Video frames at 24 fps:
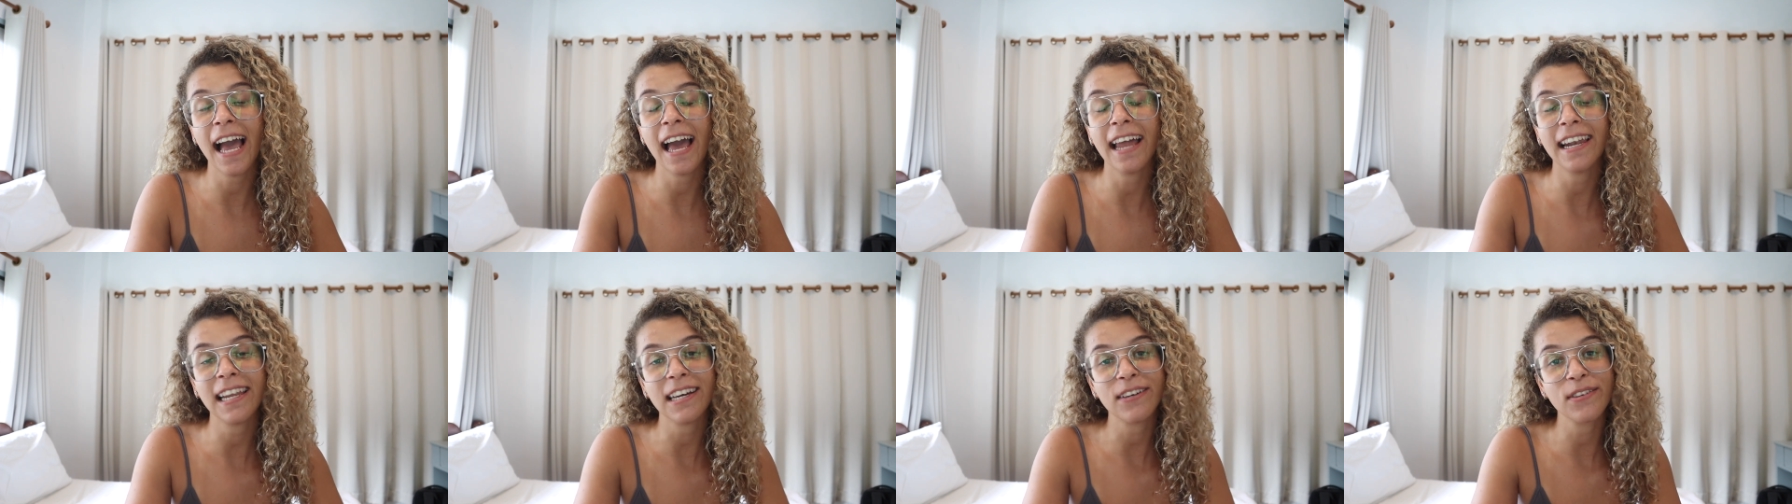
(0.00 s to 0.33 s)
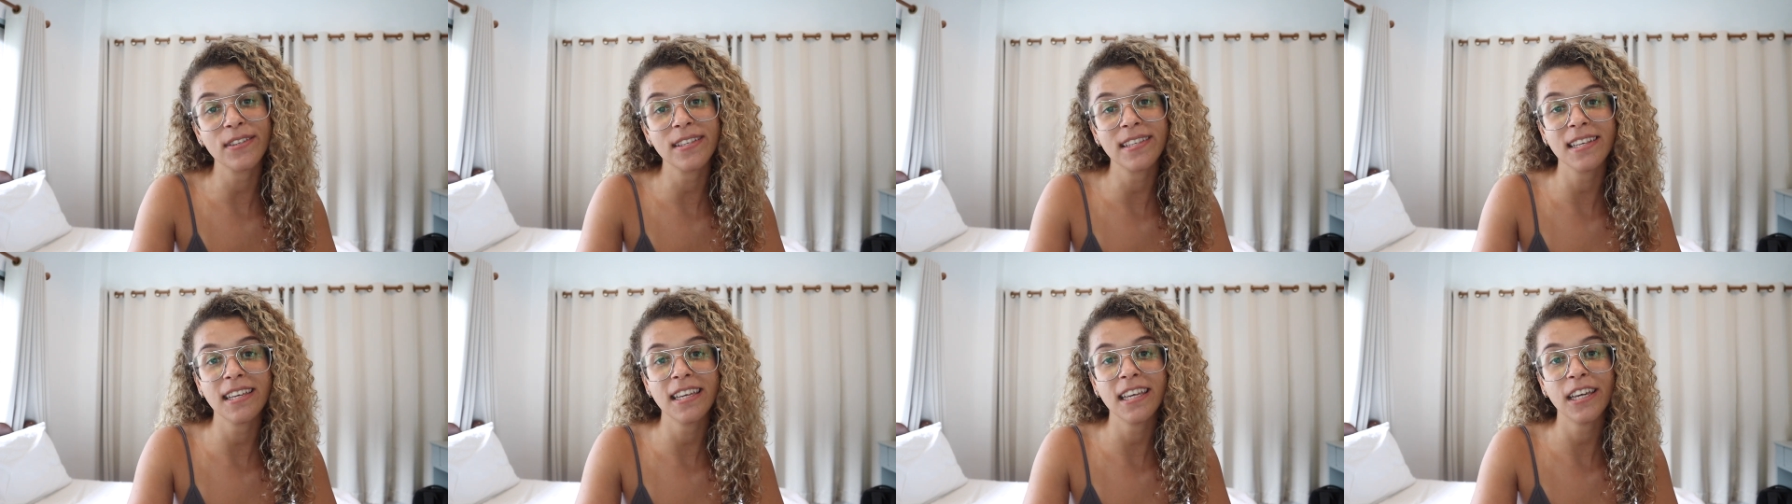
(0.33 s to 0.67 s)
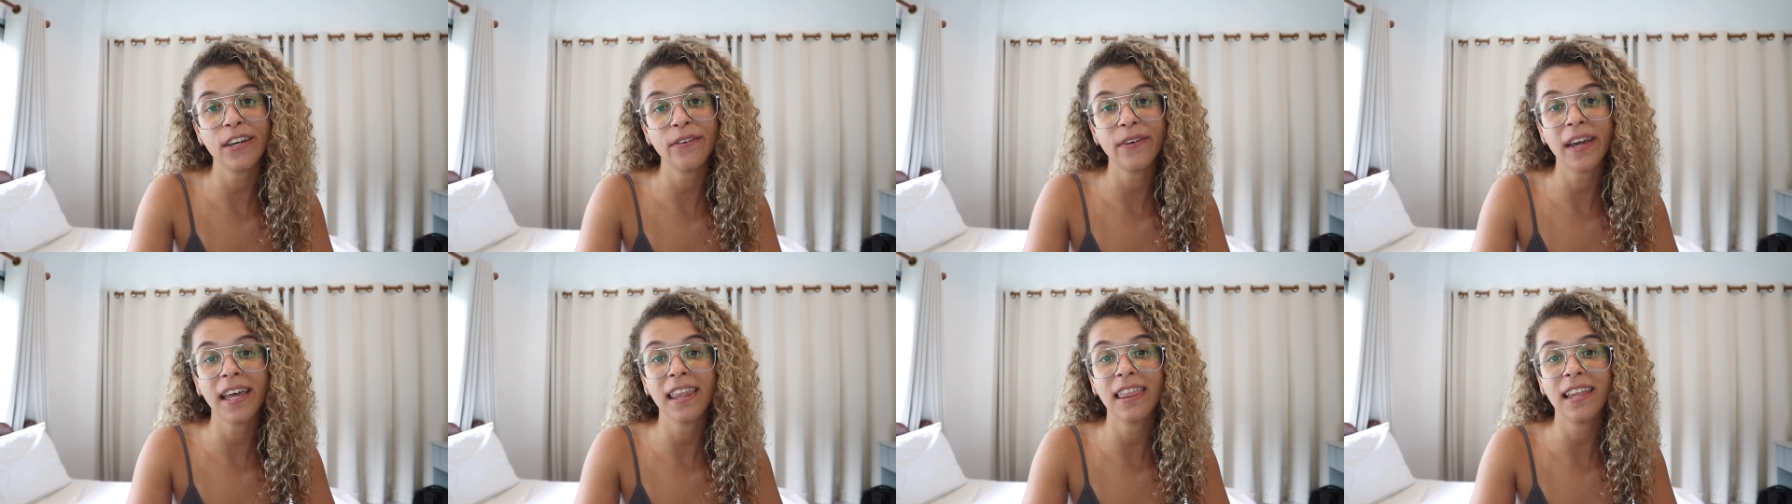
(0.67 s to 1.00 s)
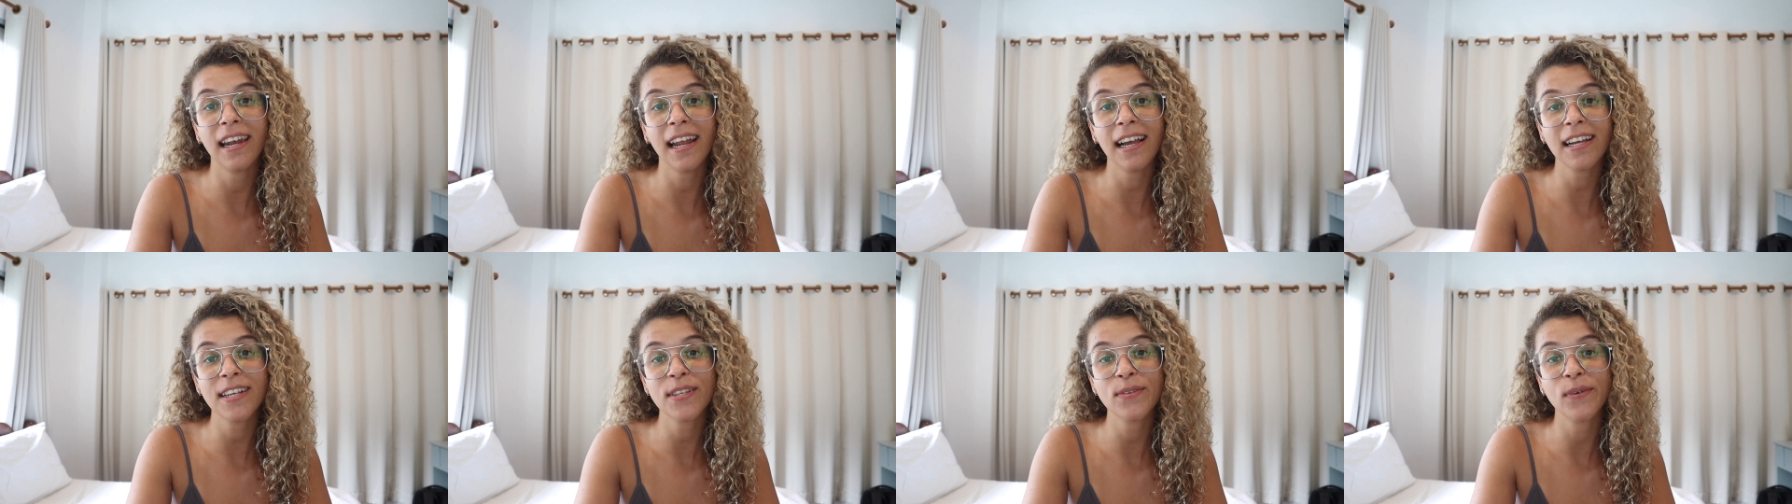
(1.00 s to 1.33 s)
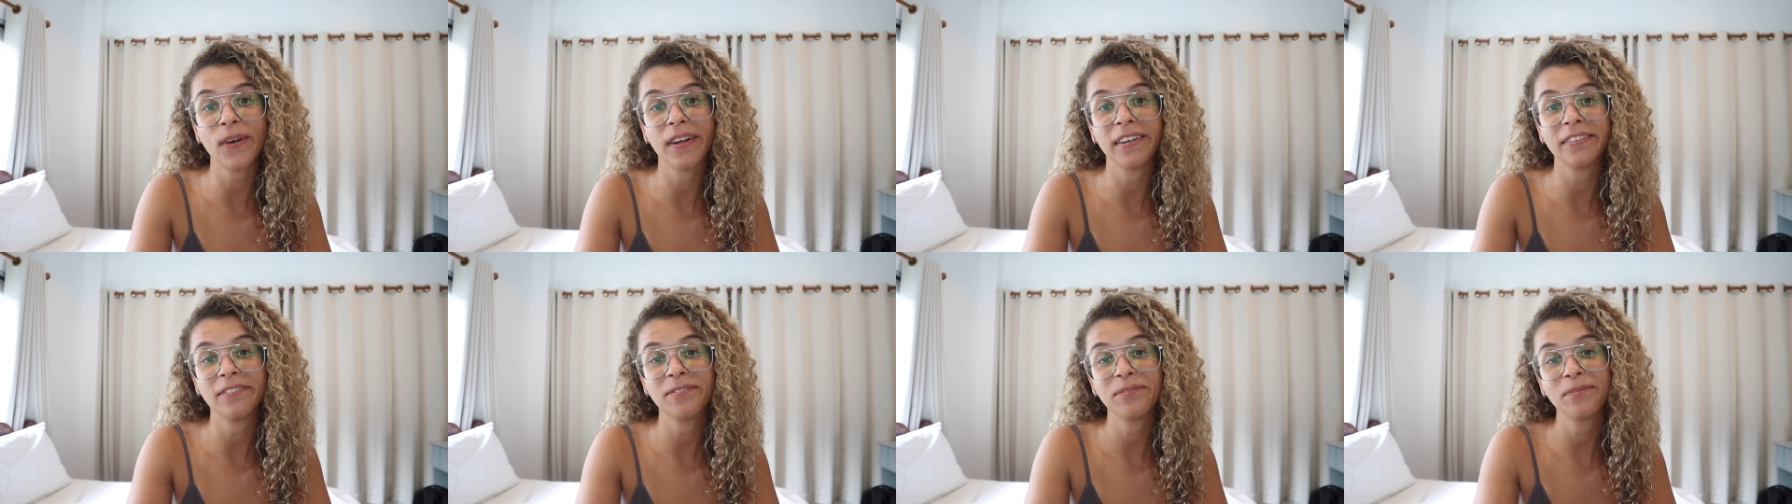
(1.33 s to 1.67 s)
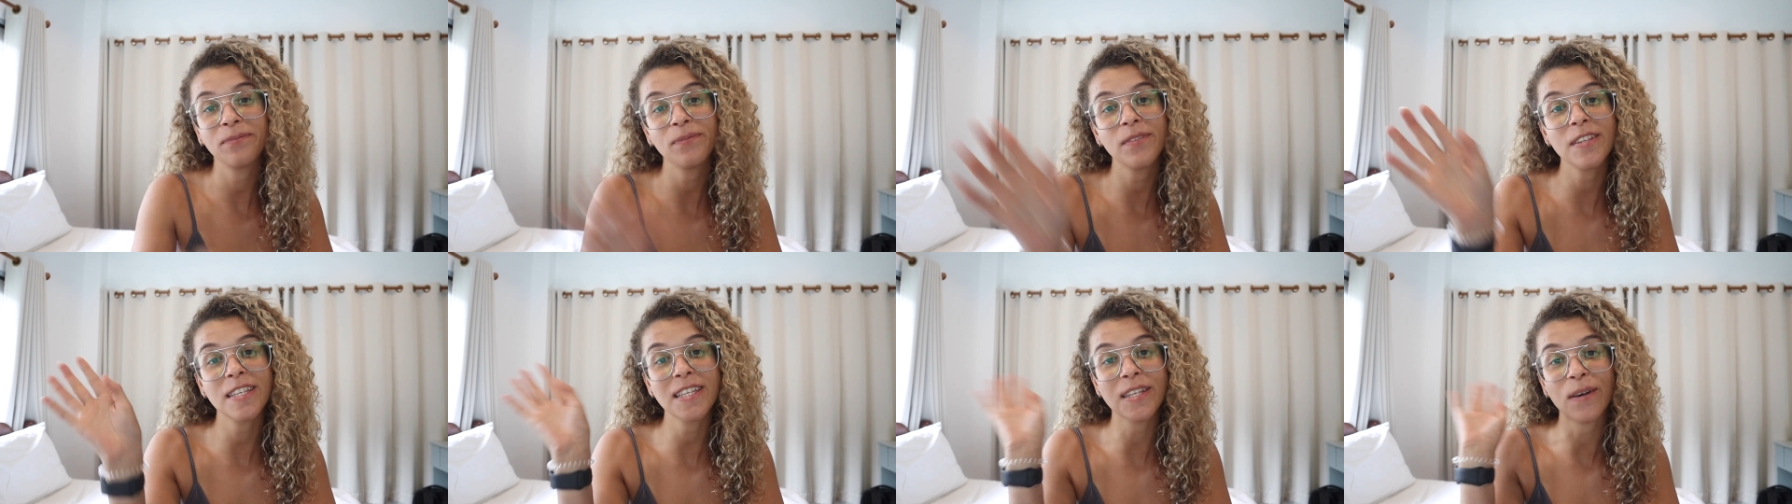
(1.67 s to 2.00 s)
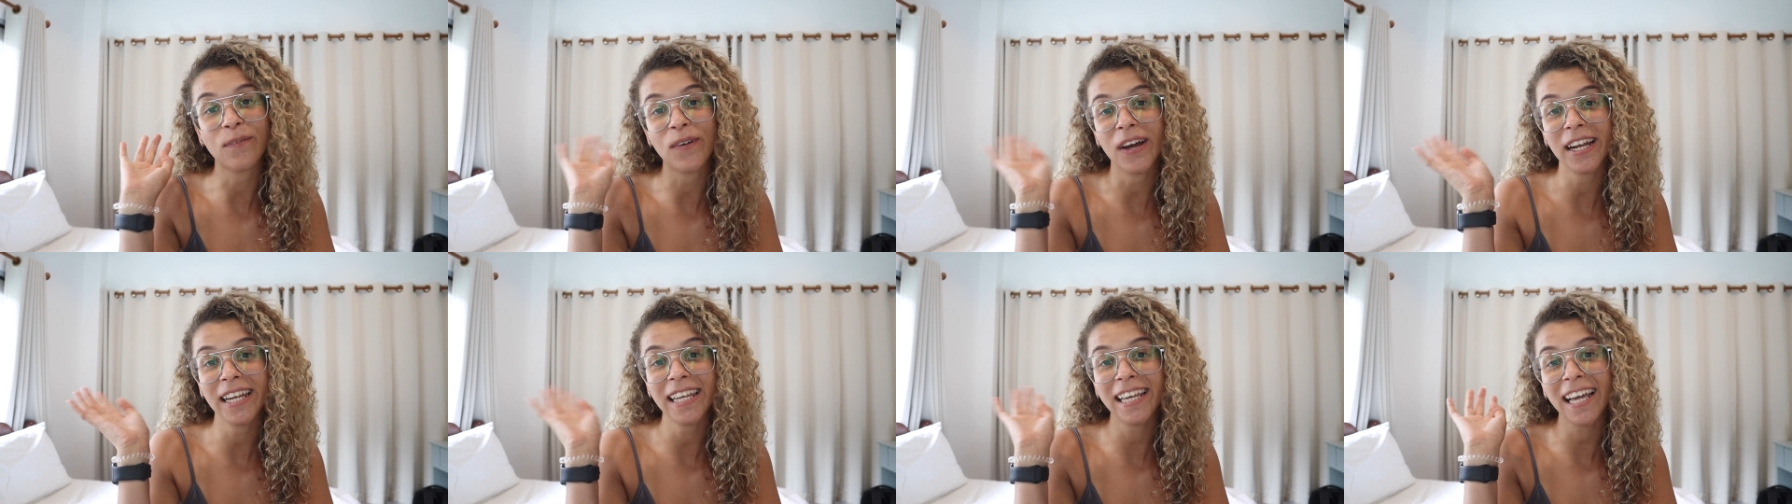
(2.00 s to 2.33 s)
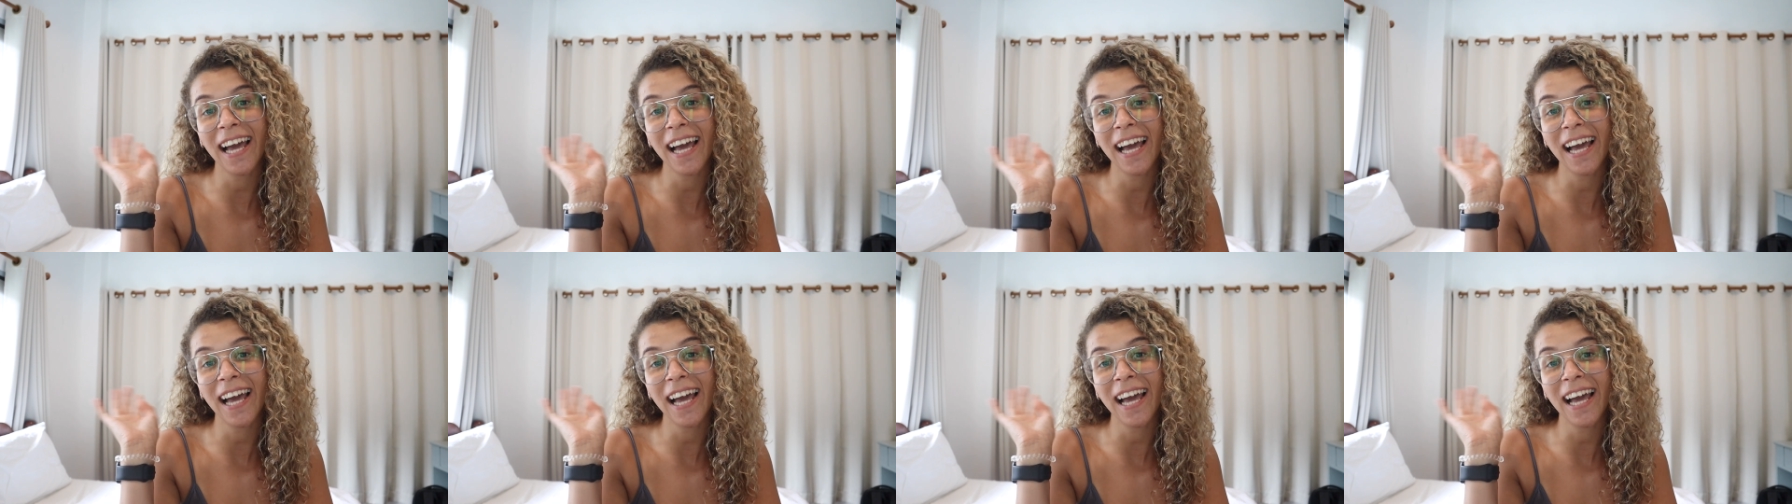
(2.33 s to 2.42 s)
and I'll see you in the next one. Sawadee